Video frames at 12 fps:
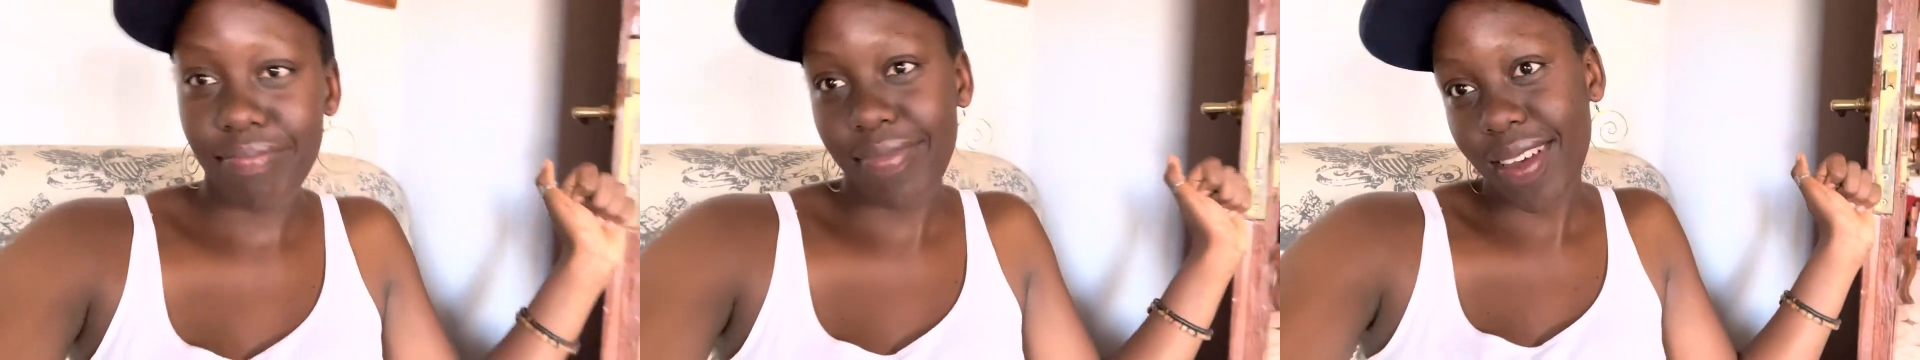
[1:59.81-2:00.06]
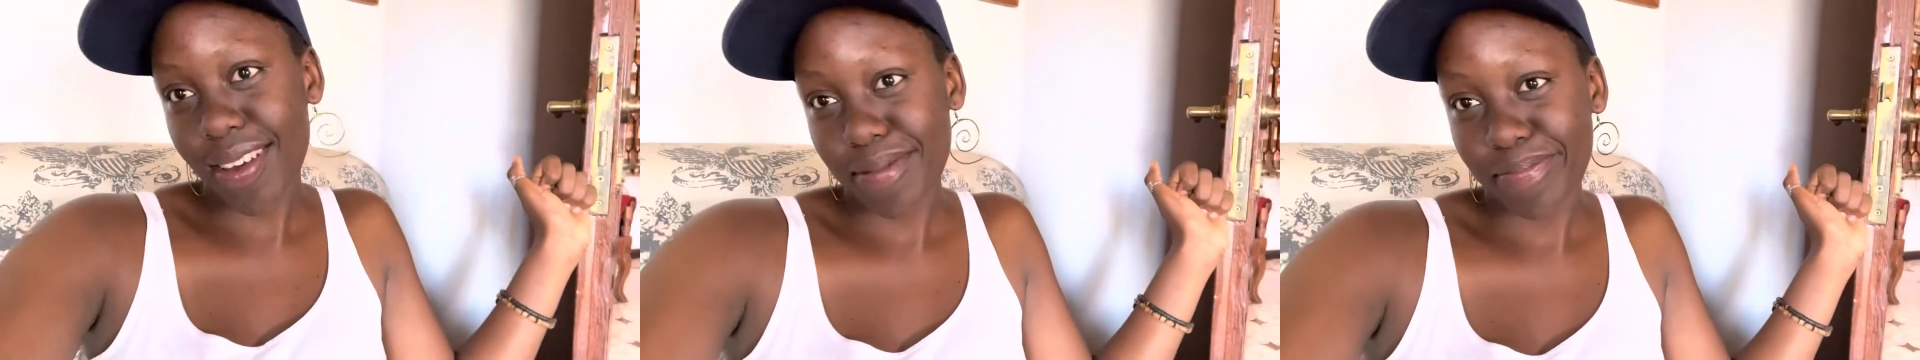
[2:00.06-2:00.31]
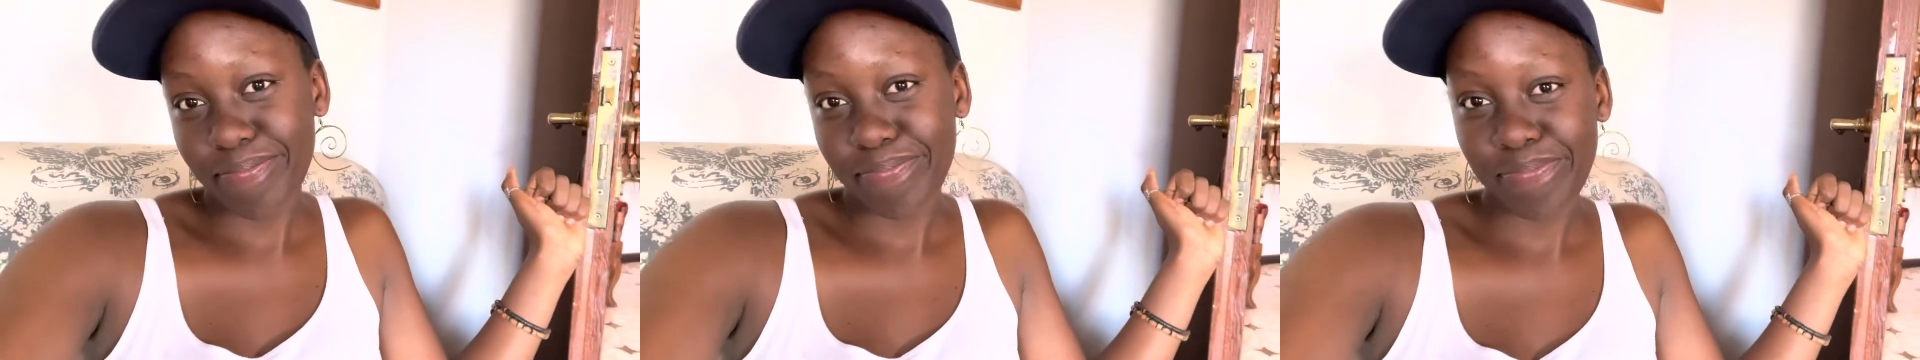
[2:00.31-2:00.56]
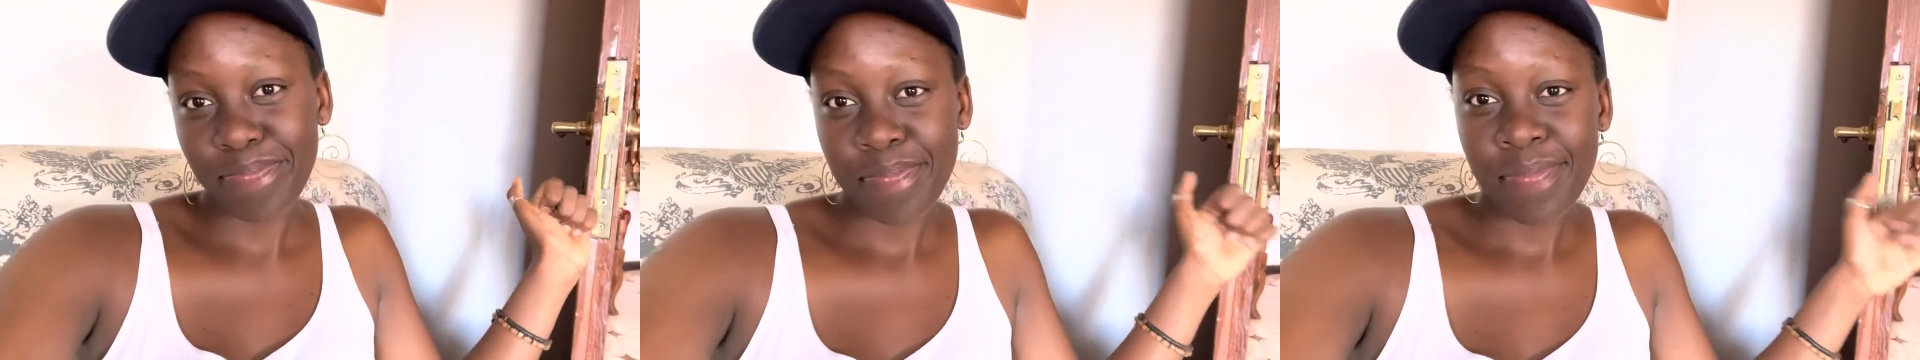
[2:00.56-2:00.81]
yeah,
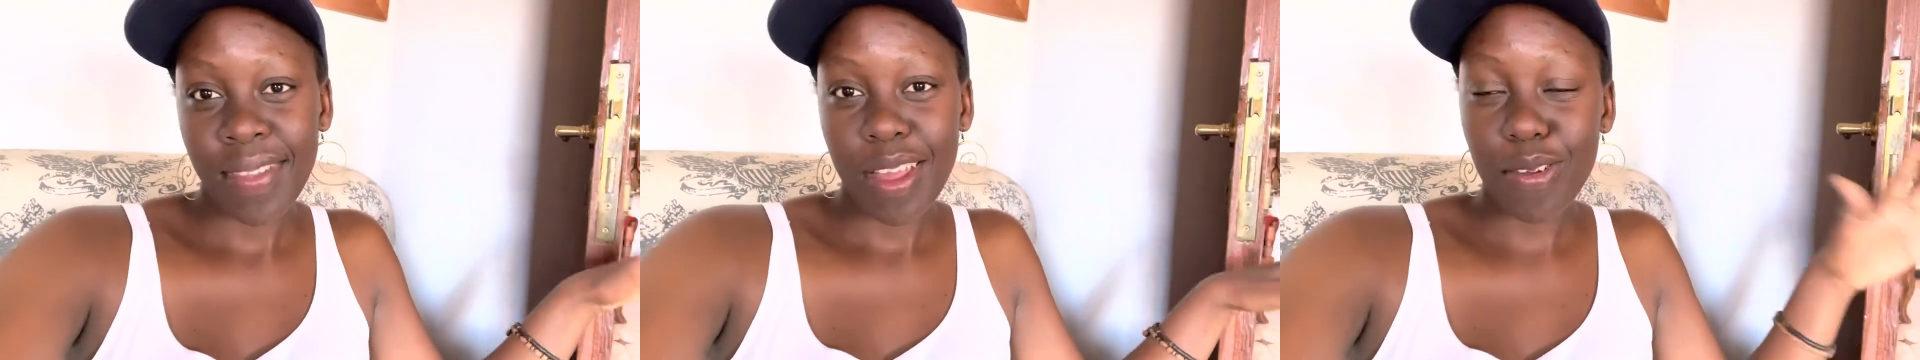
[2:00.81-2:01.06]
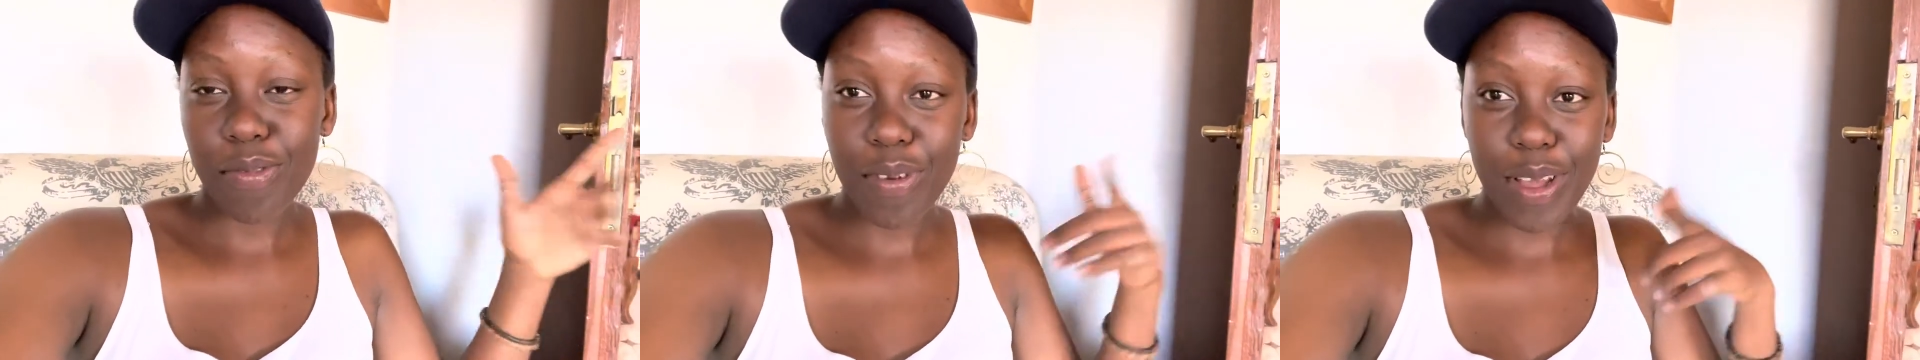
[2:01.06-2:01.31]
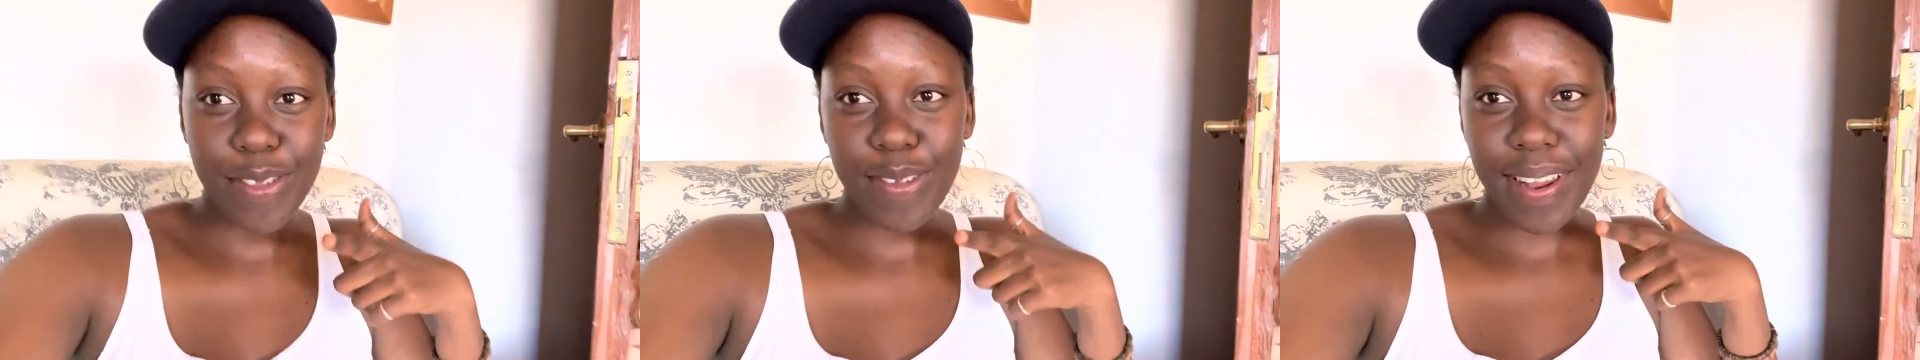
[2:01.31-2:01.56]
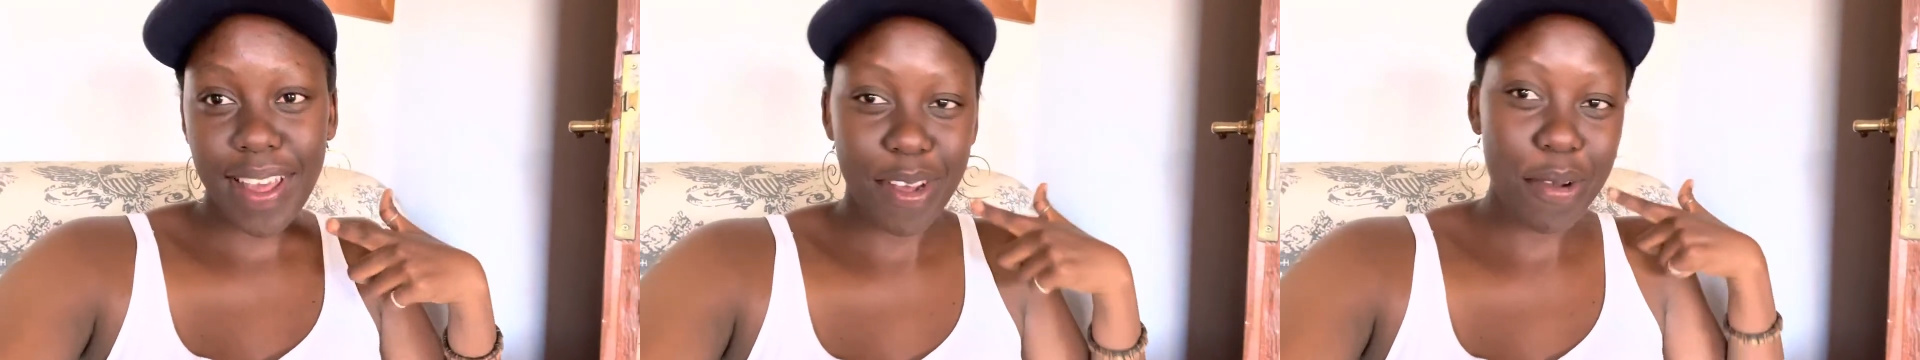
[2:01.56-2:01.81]
don't forget to
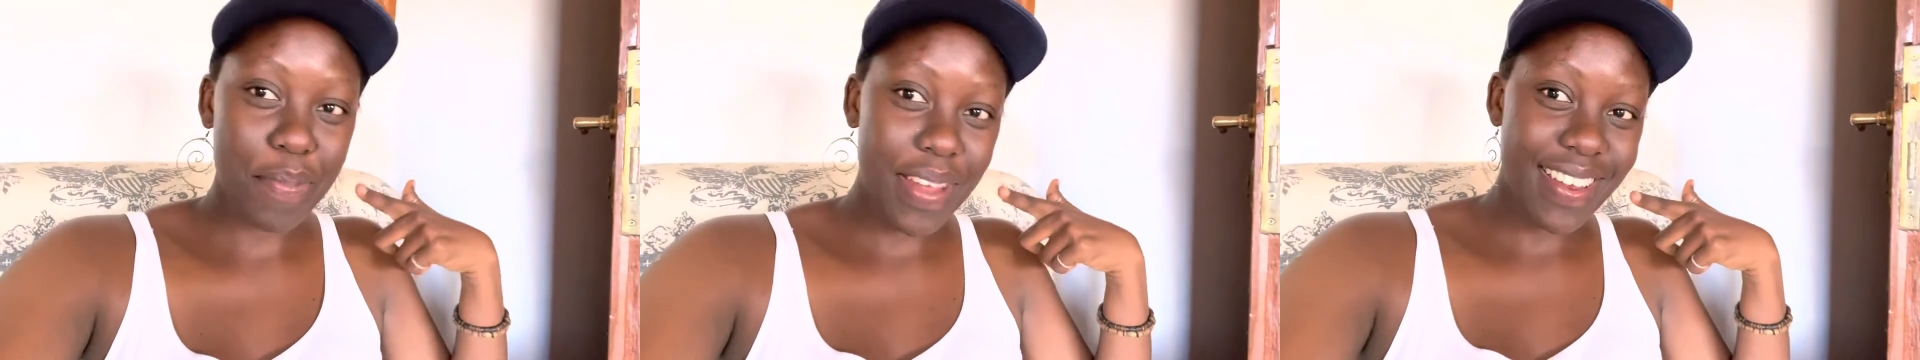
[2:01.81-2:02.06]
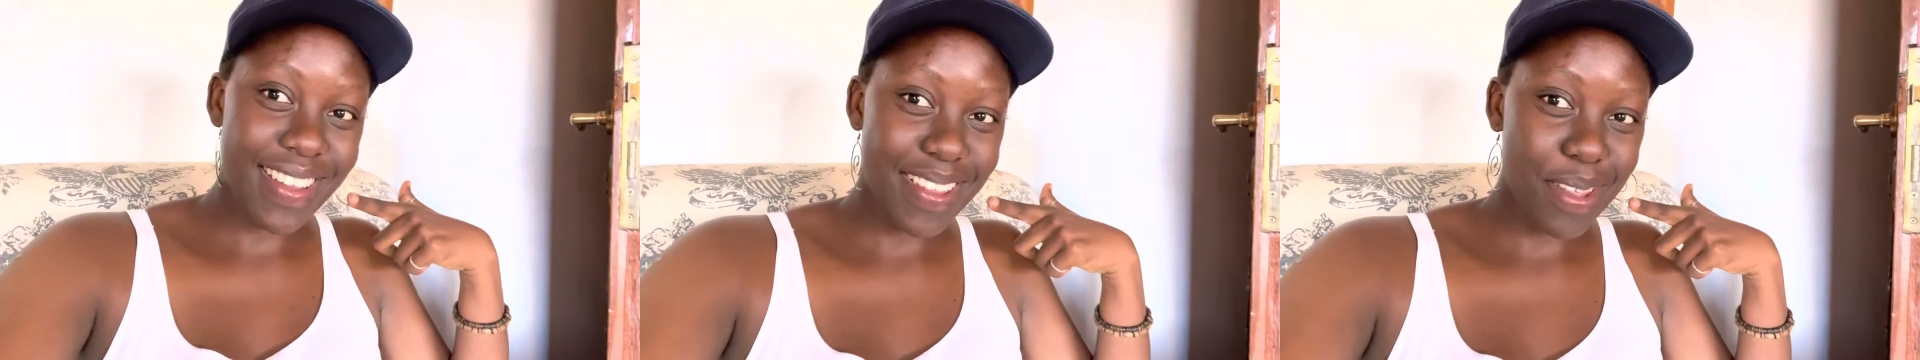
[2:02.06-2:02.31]
like, comment, and